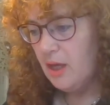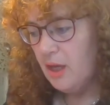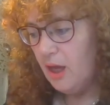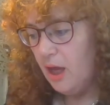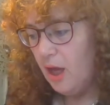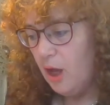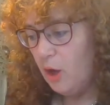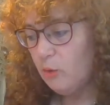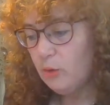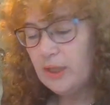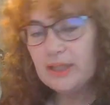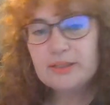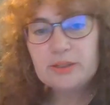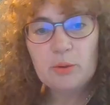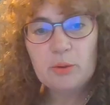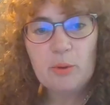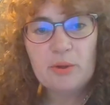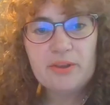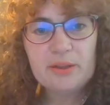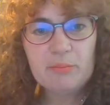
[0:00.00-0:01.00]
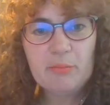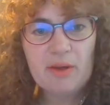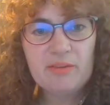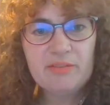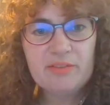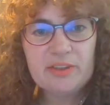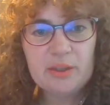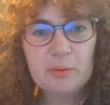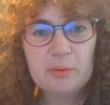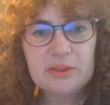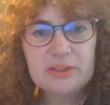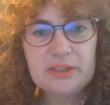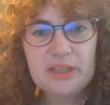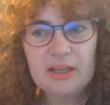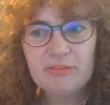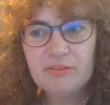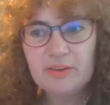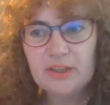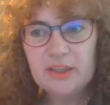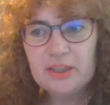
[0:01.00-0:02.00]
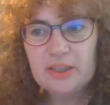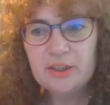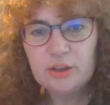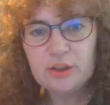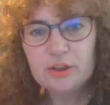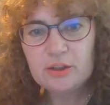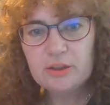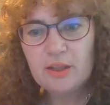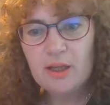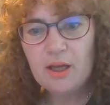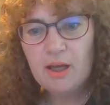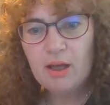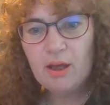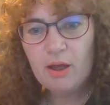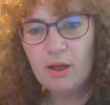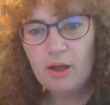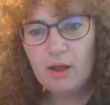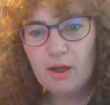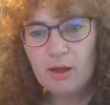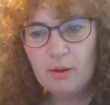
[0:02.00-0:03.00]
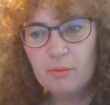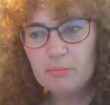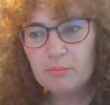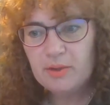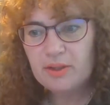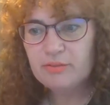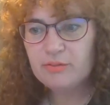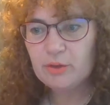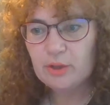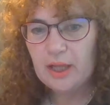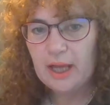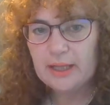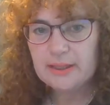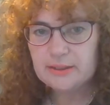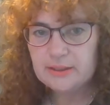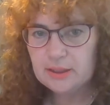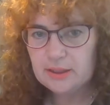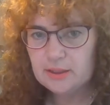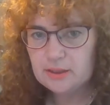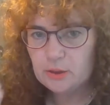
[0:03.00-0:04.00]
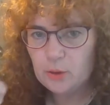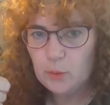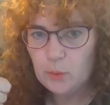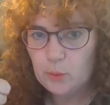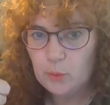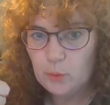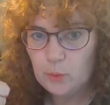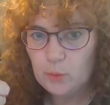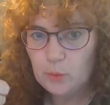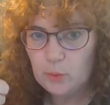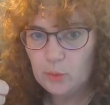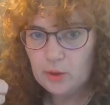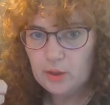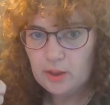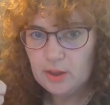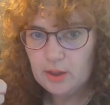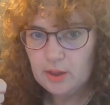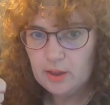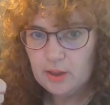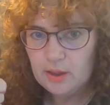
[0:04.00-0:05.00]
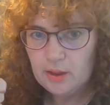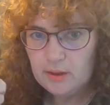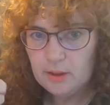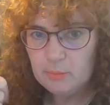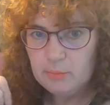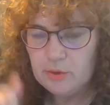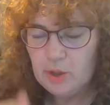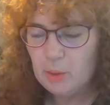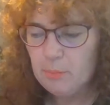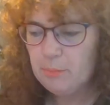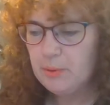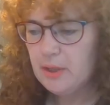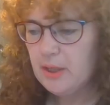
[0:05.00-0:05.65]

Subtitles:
Okay, so I think my video is now finished. If you liked it, thumbs up.